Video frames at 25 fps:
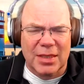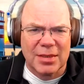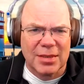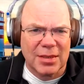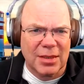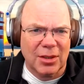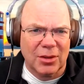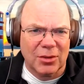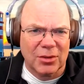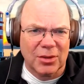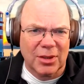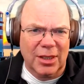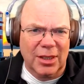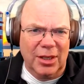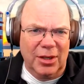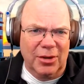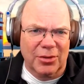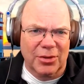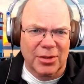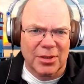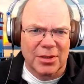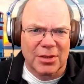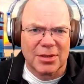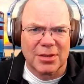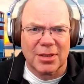Skilled
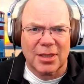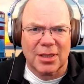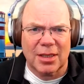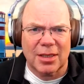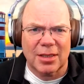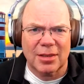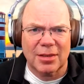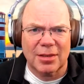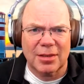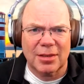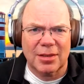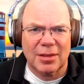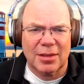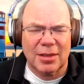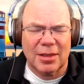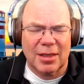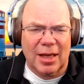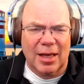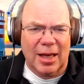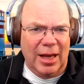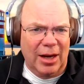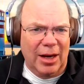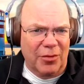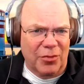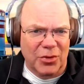care is
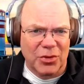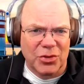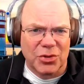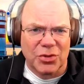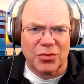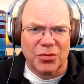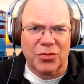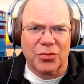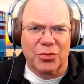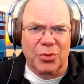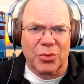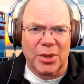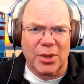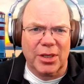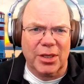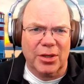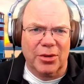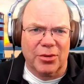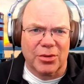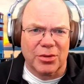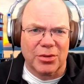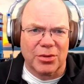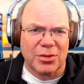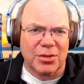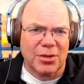average of 3
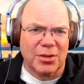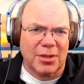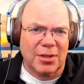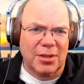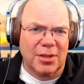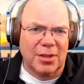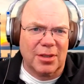years.